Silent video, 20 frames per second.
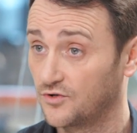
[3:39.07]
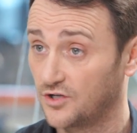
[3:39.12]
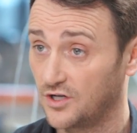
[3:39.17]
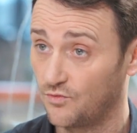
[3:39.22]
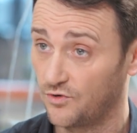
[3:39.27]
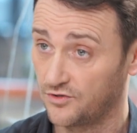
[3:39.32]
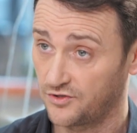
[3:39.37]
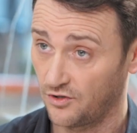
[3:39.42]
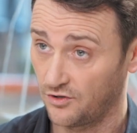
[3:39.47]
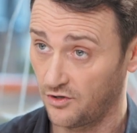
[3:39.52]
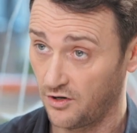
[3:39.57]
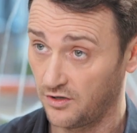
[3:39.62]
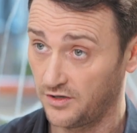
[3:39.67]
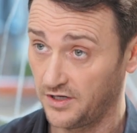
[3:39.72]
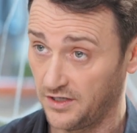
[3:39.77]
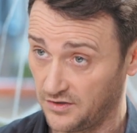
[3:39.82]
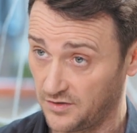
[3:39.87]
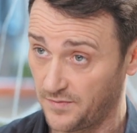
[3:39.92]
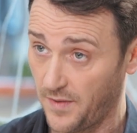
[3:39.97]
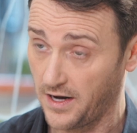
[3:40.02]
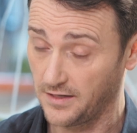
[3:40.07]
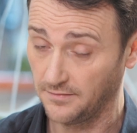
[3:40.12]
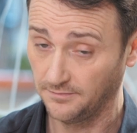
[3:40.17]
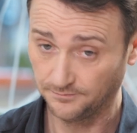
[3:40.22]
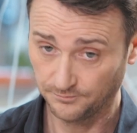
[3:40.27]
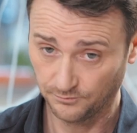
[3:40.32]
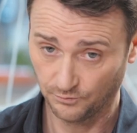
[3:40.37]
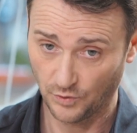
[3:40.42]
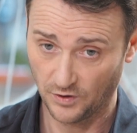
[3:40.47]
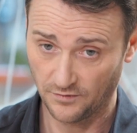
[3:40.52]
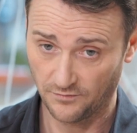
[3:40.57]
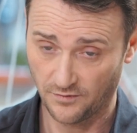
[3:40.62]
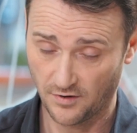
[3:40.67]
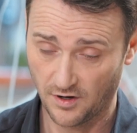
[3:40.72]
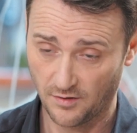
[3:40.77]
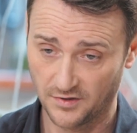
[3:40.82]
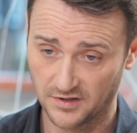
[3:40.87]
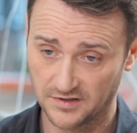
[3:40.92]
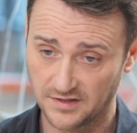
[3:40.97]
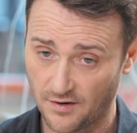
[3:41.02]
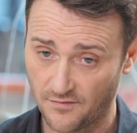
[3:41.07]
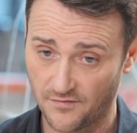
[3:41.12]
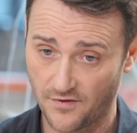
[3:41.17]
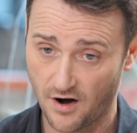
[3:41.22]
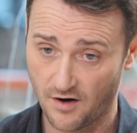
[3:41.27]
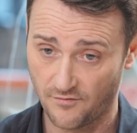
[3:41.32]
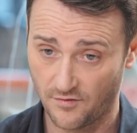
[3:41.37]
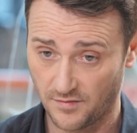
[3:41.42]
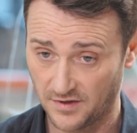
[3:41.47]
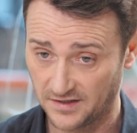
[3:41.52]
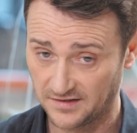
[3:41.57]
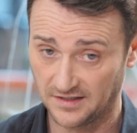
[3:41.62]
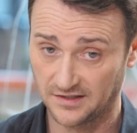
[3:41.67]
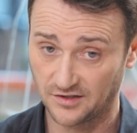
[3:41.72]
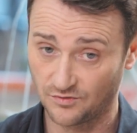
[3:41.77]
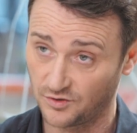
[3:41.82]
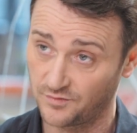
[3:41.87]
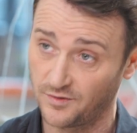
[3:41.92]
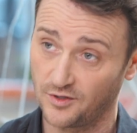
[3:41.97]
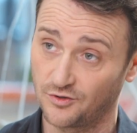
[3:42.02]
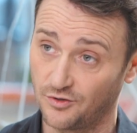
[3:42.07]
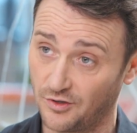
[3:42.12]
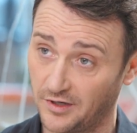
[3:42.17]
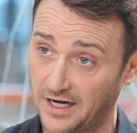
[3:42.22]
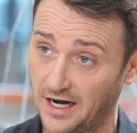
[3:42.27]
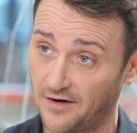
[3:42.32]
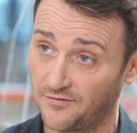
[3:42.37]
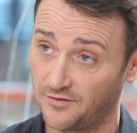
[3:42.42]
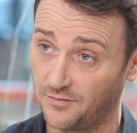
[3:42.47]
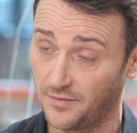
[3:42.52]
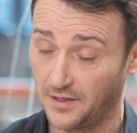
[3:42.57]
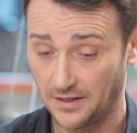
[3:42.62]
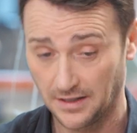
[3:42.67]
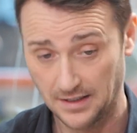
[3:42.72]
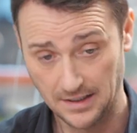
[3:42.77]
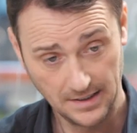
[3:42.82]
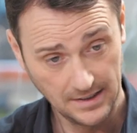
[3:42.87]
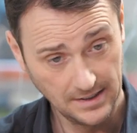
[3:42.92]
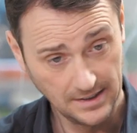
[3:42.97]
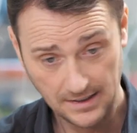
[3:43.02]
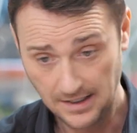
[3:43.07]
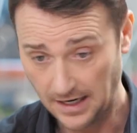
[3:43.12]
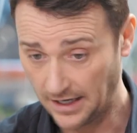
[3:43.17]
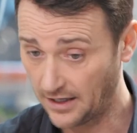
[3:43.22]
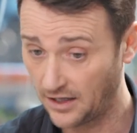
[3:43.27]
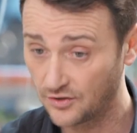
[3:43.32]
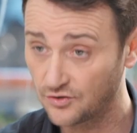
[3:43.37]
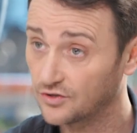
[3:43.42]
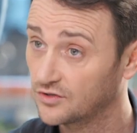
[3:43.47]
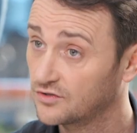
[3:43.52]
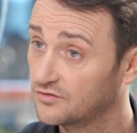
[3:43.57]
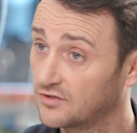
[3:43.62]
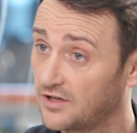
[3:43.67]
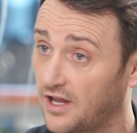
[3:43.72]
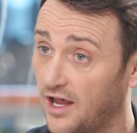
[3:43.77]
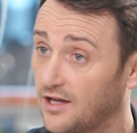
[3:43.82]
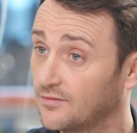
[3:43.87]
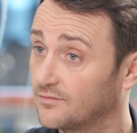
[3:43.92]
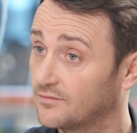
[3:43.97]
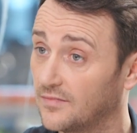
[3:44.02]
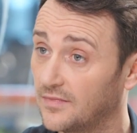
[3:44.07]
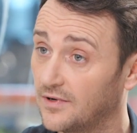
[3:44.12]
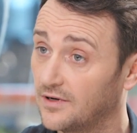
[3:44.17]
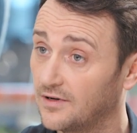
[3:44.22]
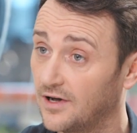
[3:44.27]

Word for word: She was on holiday in Spain with uh, my stepfather. and My sister was supposed to look after me, and I just came.